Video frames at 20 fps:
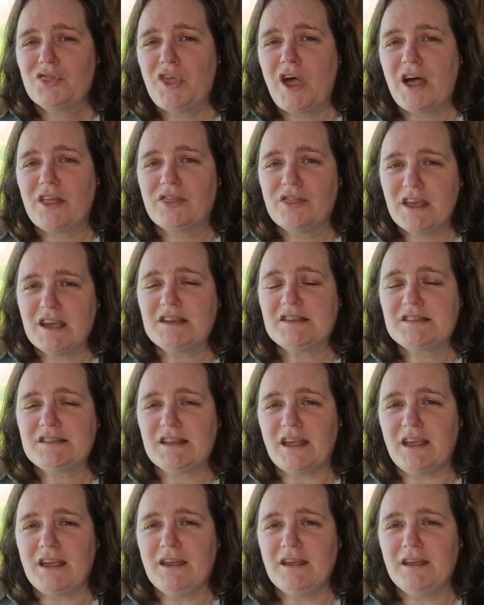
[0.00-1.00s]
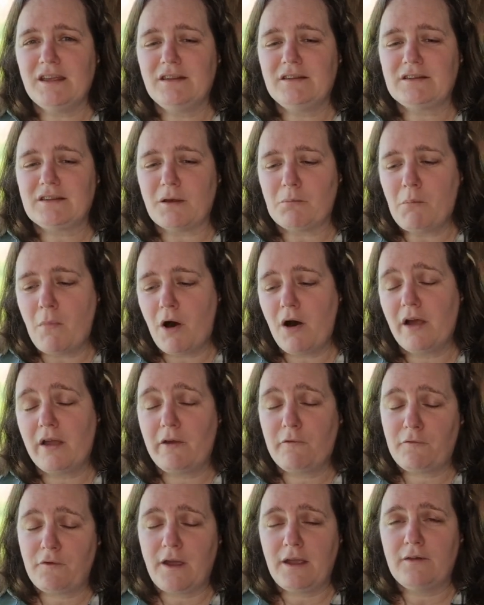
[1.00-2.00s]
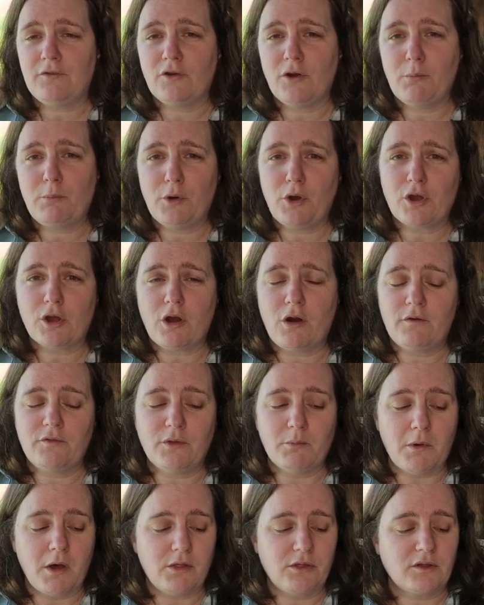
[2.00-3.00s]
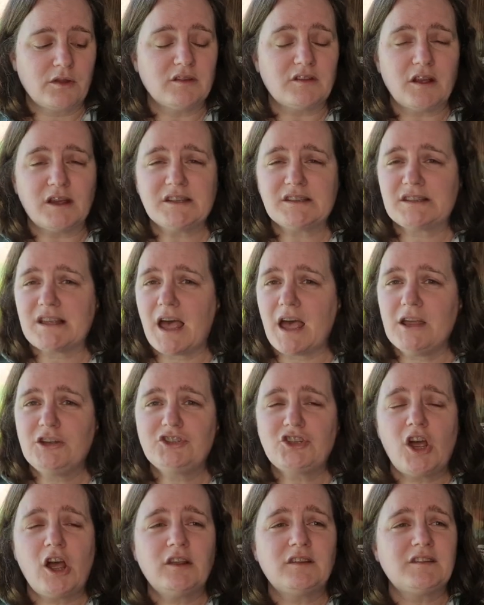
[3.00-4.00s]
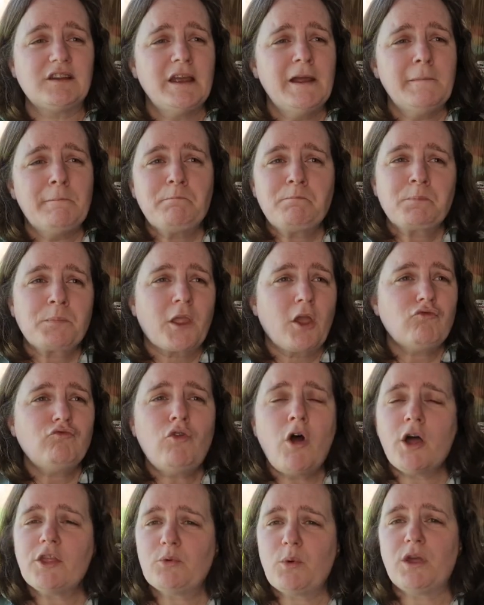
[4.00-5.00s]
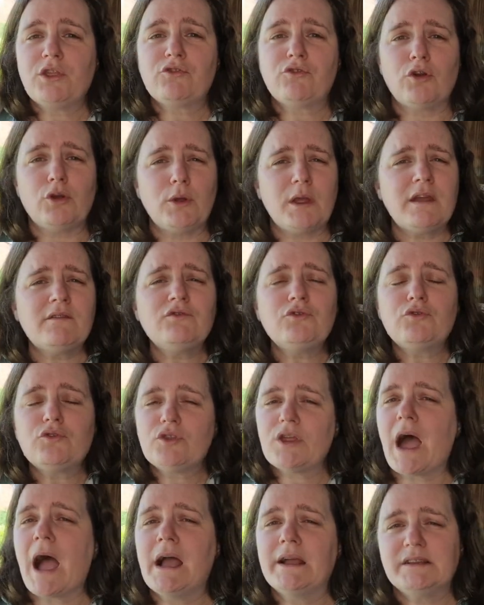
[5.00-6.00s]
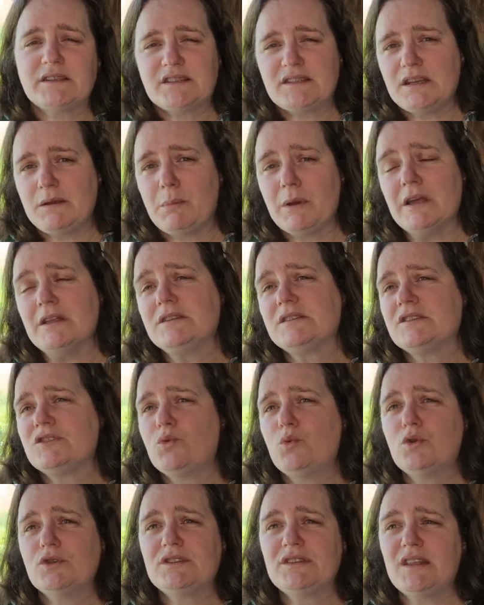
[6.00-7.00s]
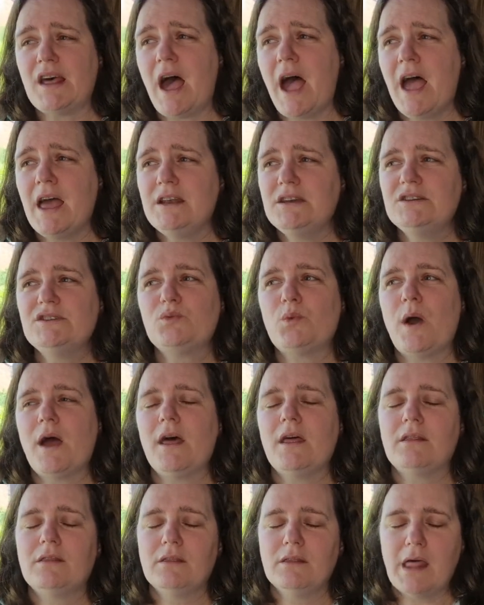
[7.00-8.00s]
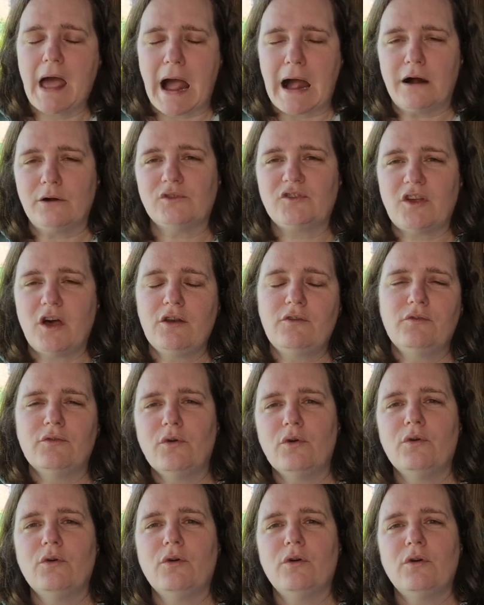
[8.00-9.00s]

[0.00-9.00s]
that this is my favourite book of the month. Because like I say, just right the way through, even through the angsty bits towards the end where outside